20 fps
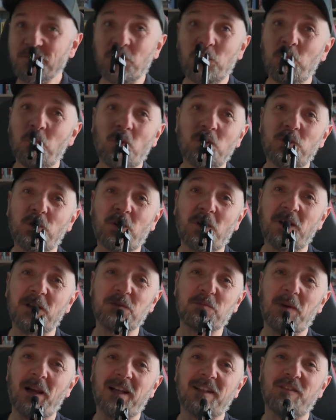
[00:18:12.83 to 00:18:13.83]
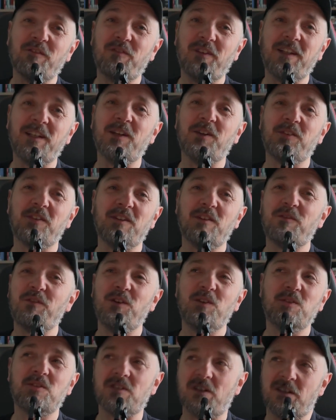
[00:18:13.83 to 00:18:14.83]
what you can expect in videos in the
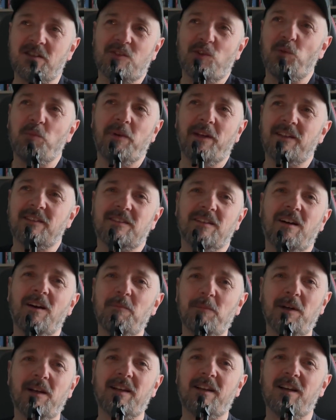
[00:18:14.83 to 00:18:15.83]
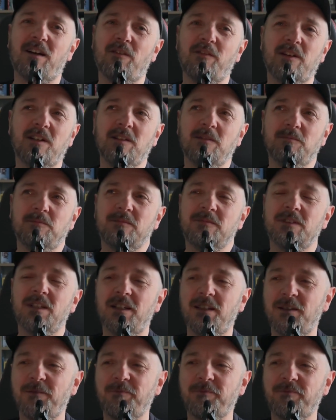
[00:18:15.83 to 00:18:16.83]
future, topics that I might cover.
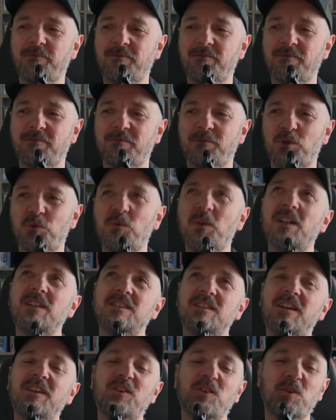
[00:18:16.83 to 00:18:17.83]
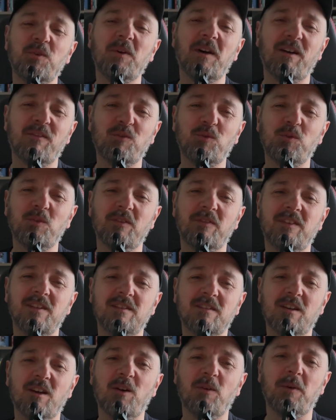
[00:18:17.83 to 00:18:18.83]
But once I do have all of this
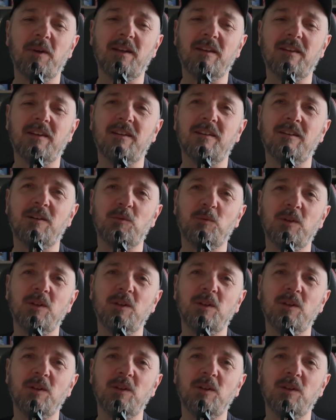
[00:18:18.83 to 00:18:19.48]
going, then I